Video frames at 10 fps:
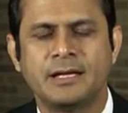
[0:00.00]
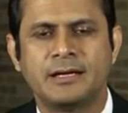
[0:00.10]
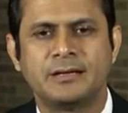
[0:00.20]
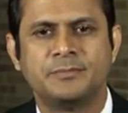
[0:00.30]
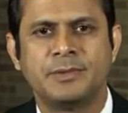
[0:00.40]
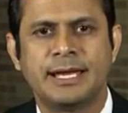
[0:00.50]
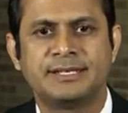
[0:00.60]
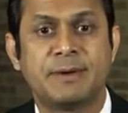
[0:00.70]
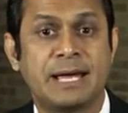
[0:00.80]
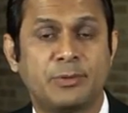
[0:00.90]

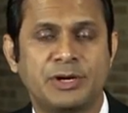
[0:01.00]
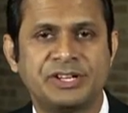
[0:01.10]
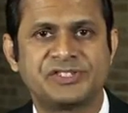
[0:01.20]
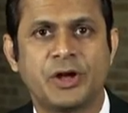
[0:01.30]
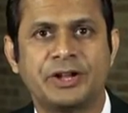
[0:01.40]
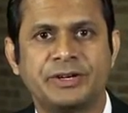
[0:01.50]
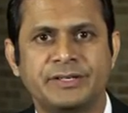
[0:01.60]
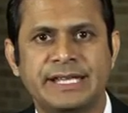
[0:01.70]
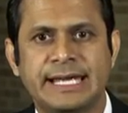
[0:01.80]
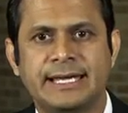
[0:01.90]
bipolar
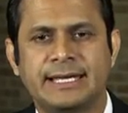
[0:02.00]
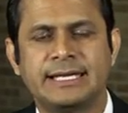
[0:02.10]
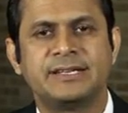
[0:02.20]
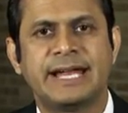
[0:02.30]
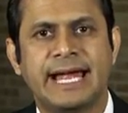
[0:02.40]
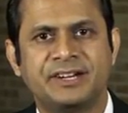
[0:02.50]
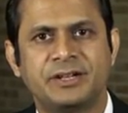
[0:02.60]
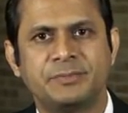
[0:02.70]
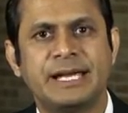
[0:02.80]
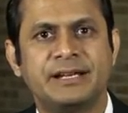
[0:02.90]
disorder. They either
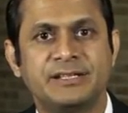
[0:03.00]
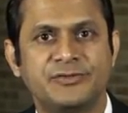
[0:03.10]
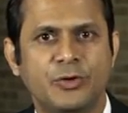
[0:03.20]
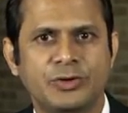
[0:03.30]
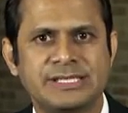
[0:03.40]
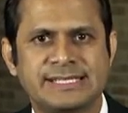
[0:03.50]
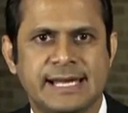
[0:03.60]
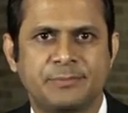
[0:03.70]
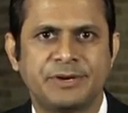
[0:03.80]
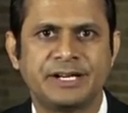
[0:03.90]
ended up getting divorced,
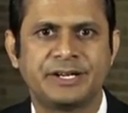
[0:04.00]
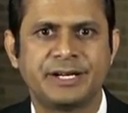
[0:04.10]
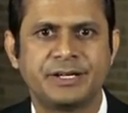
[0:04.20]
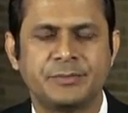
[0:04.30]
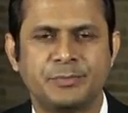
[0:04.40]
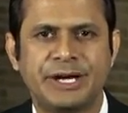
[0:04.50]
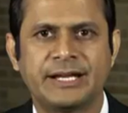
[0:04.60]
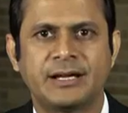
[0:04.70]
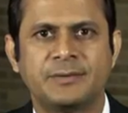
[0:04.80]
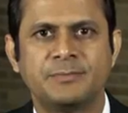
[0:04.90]
separated,
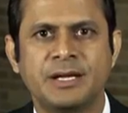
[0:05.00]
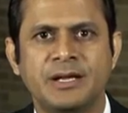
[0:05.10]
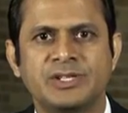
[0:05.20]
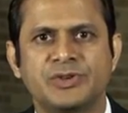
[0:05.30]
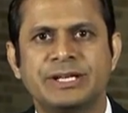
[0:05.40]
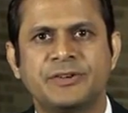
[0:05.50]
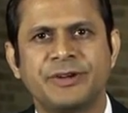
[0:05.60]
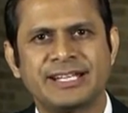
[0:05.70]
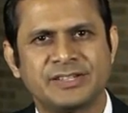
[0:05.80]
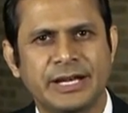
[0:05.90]
breakup. So it
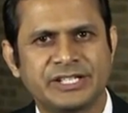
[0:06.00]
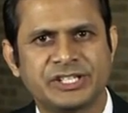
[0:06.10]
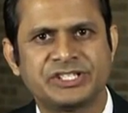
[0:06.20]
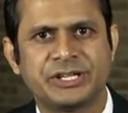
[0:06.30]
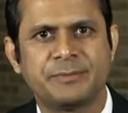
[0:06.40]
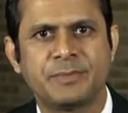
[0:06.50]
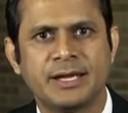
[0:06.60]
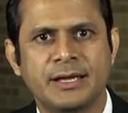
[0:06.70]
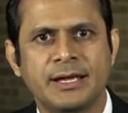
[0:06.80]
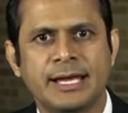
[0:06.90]
affects relationship.
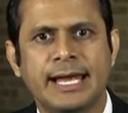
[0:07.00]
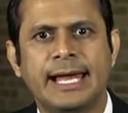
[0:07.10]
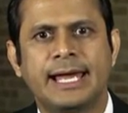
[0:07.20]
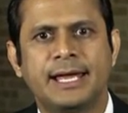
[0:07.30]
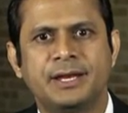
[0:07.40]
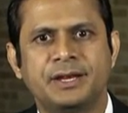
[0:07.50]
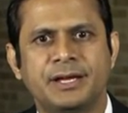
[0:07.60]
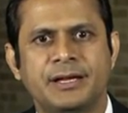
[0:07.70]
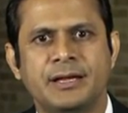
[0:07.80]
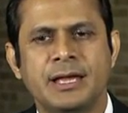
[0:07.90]
And
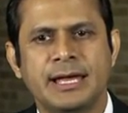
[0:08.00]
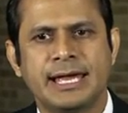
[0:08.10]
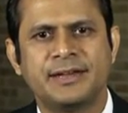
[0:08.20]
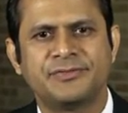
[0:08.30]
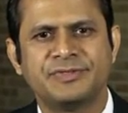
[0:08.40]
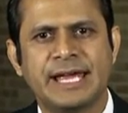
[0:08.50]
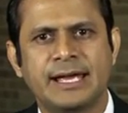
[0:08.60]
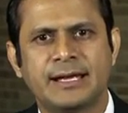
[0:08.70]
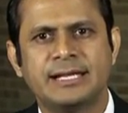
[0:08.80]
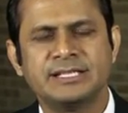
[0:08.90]
if
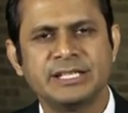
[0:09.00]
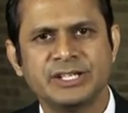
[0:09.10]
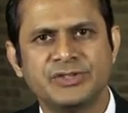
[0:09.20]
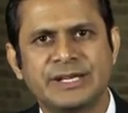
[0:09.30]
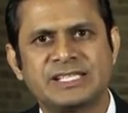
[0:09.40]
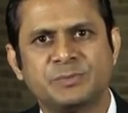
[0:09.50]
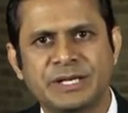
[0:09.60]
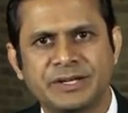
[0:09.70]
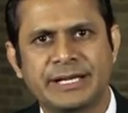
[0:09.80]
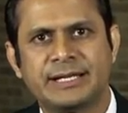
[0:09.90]
they continue to
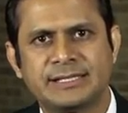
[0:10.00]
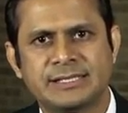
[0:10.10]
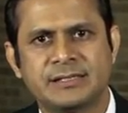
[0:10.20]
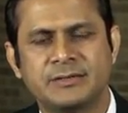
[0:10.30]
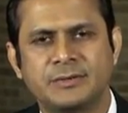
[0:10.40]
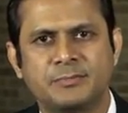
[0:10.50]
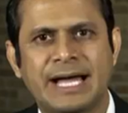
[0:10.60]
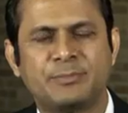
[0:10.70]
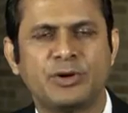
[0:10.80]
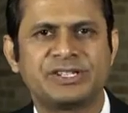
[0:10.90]
experience
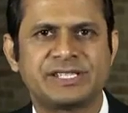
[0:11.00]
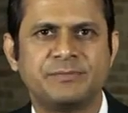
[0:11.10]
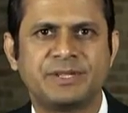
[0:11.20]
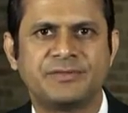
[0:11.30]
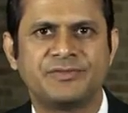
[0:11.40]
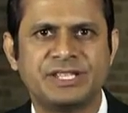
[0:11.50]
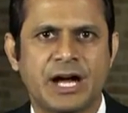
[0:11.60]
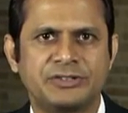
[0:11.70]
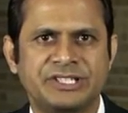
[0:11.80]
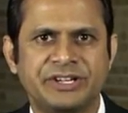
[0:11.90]
bipolar symptom
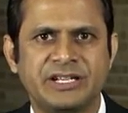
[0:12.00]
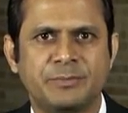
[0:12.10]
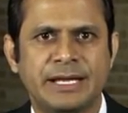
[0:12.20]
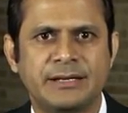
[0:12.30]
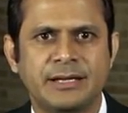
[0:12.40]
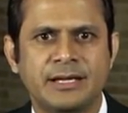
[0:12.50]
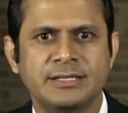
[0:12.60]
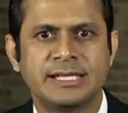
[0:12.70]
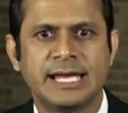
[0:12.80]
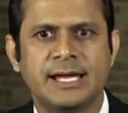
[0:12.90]
without treatment,
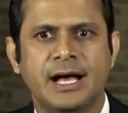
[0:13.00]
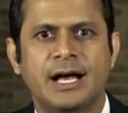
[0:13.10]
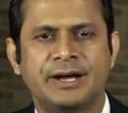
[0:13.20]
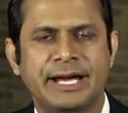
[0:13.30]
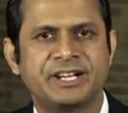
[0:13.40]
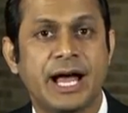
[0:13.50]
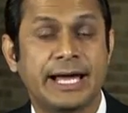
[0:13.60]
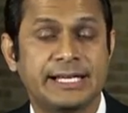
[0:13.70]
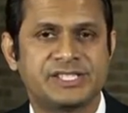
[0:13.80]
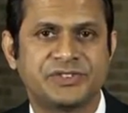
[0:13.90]
they are at
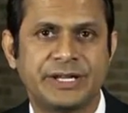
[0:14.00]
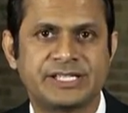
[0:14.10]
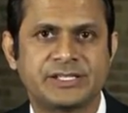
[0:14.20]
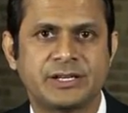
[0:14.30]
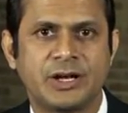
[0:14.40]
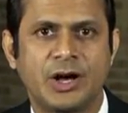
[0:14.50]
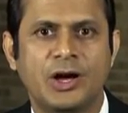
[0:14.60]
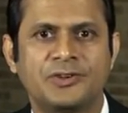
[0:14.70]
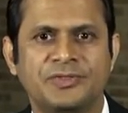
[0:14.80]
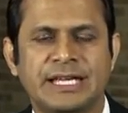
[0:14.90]
highest risk
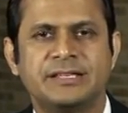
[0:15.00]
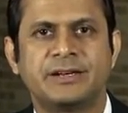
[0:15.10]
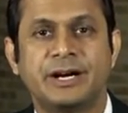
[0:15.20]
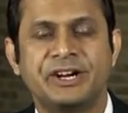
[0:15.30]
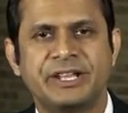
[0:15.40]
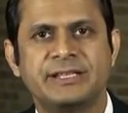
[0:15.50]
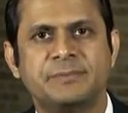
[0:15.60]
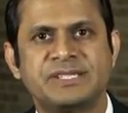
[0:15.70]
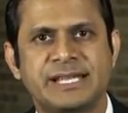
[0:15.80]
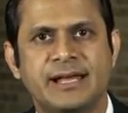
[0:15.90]
of either hurting
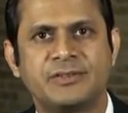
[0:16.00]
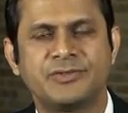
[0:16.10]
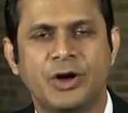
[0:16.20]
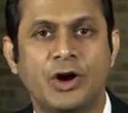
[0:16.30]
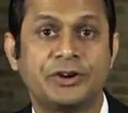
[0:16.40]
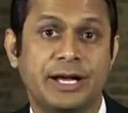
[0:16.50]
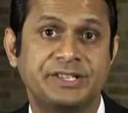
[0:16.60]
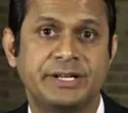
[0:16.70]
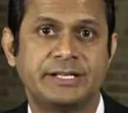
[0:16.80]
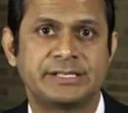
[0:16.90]
themselves or
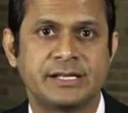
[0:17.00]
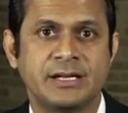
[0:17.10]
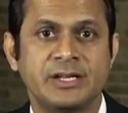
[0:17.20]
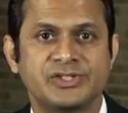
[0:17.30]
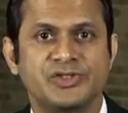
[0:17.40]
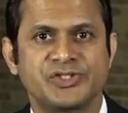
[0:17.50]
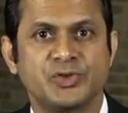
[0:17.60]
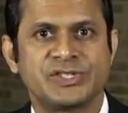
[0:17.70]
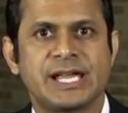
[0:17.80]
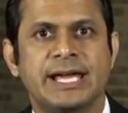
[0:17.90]
others. So
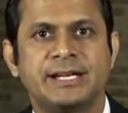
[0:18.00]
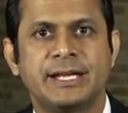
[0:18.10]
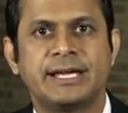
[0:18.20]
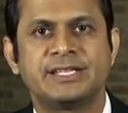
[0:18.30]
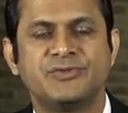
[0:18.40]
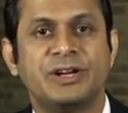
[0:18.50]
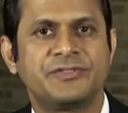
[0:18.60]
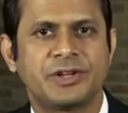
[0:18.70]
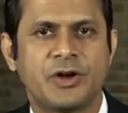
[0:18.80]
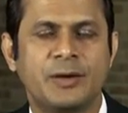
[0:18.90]
suicide is
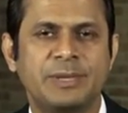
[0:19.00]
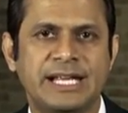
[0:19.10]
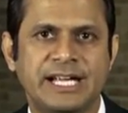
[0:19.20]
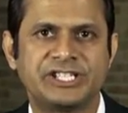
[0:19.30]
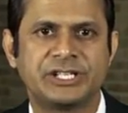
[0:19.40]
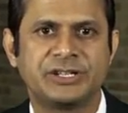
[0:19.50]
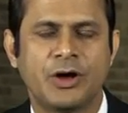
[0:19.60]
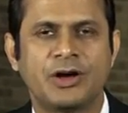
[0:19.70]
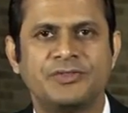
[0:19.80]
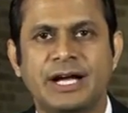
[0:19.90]
one of the complications
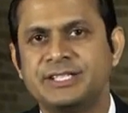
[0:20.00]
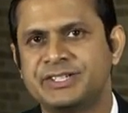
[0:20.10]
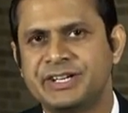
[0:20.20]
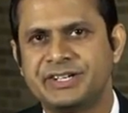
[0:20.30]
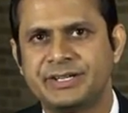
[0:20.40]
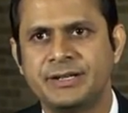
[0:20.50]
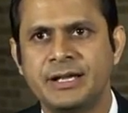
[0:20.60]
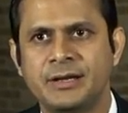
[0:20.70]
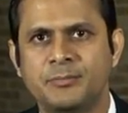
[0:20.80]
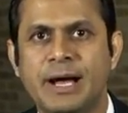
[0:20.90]
of untreated
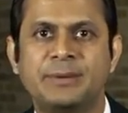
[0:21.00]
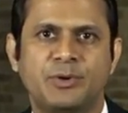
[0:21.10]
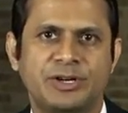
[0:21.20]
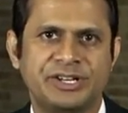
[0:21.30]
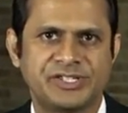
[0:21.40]
bipolar